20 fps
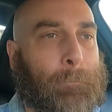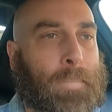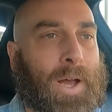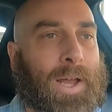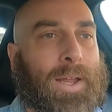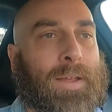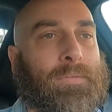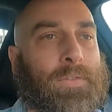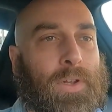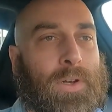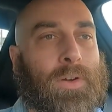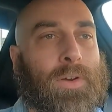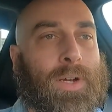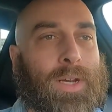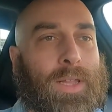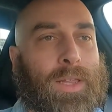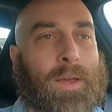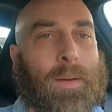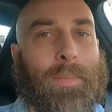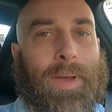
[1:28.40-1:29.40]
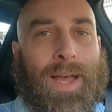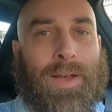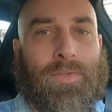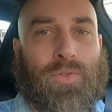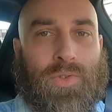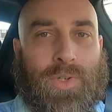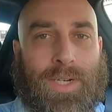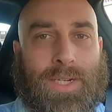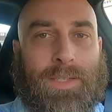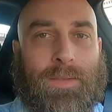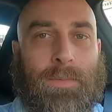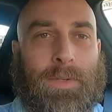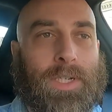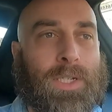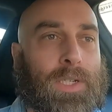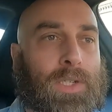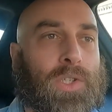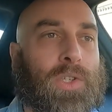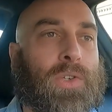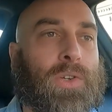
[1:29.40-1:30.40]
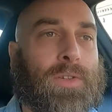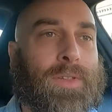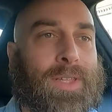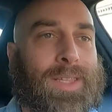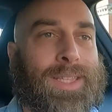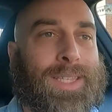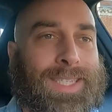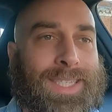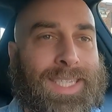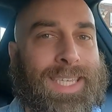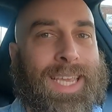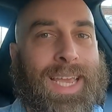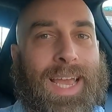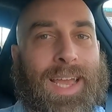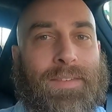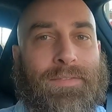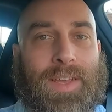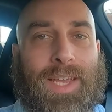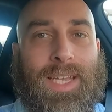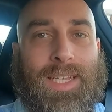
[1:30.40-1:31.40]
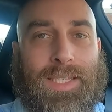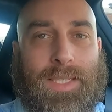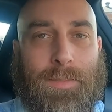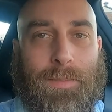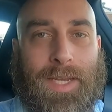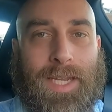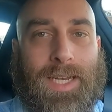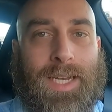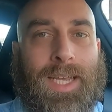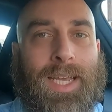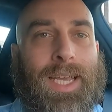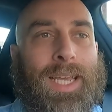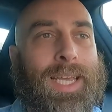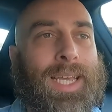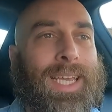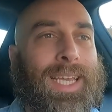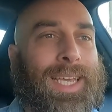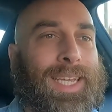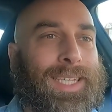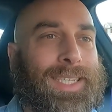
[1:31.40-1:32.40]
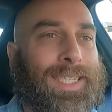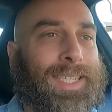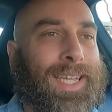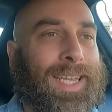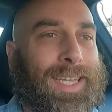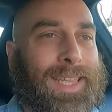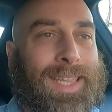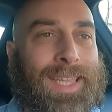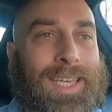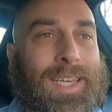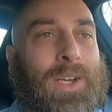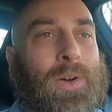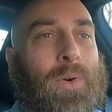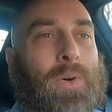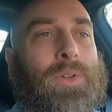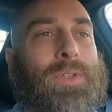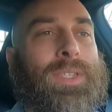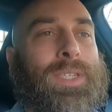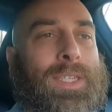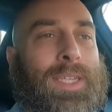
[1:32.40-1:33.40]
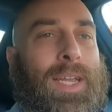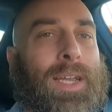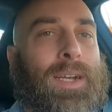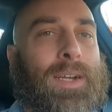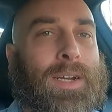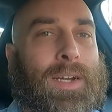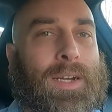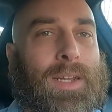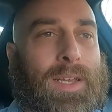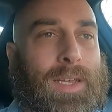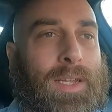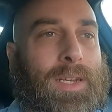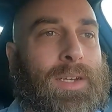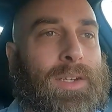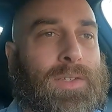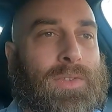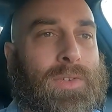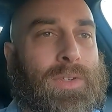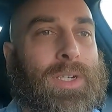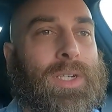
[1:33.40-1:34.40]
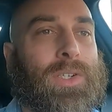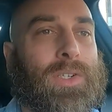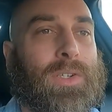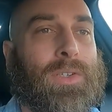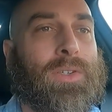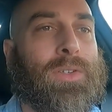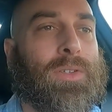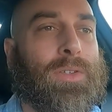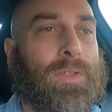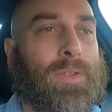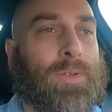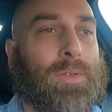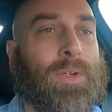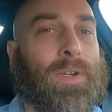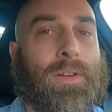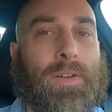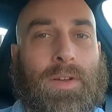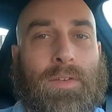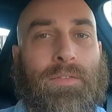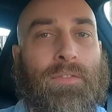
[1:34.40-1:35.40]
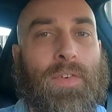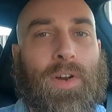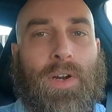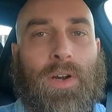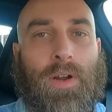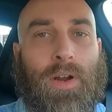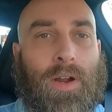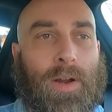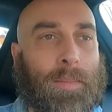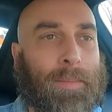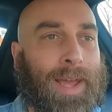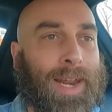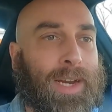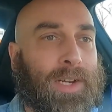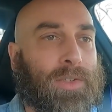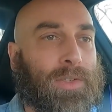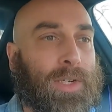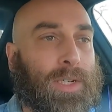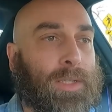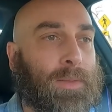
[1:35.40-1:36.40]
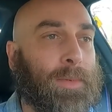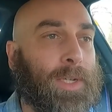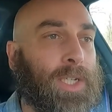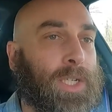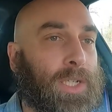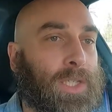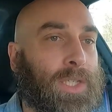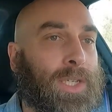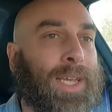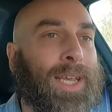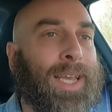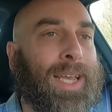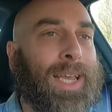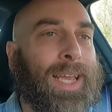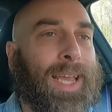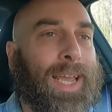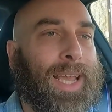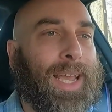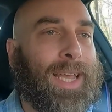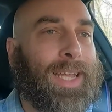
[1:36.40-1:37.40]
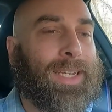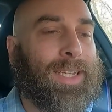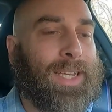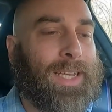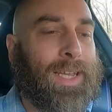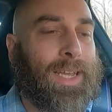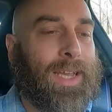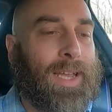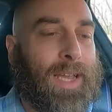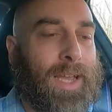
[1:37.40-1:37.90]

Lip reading: But if you know anything about transmissions, you know that the ZF 8-speed is like the gold standard in traditional torque converter automatic transmissions. And